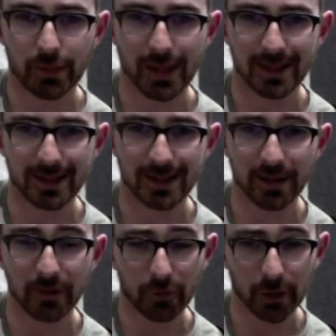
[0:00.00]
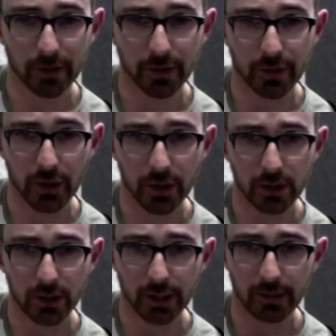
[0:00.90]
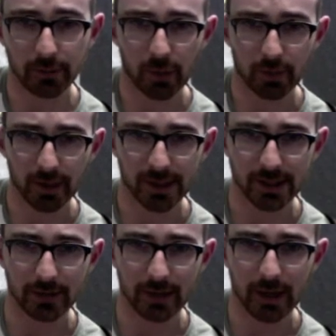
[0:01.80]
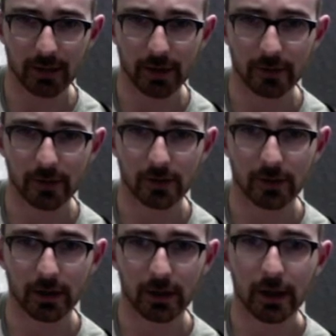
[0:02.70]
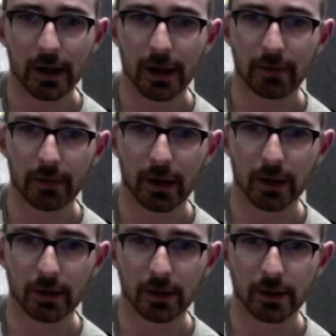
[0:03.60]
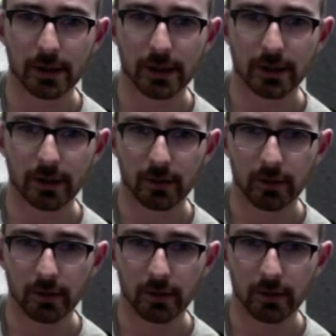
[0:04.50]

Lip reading: getting the 7th fret on the 3rd string by pressing really hard with our 1st finger and barring across to that. So